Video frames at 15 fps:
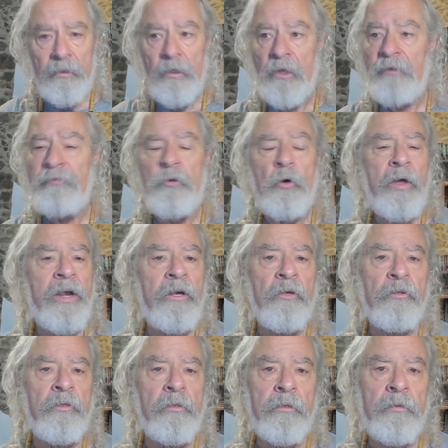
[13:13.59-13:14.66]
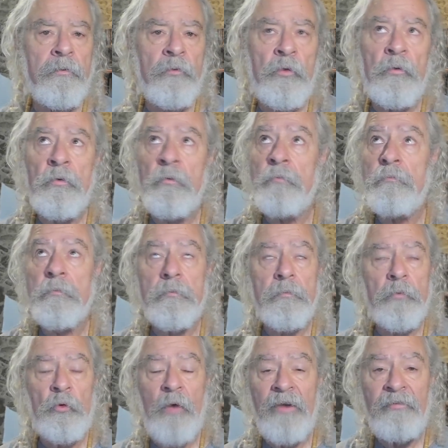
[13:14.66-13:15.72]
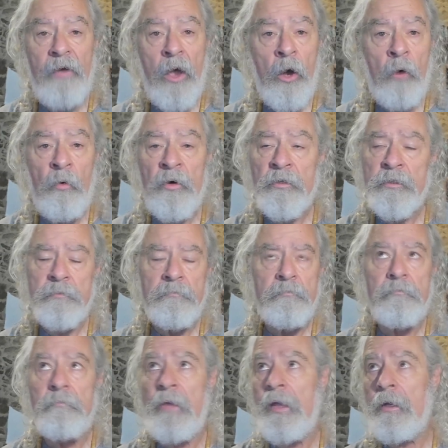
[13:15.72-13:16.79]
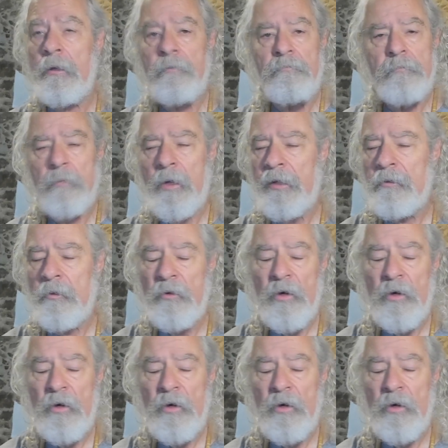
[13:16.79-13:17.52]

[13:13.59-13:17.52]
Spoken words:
If you cannot do 12 hours, make, 8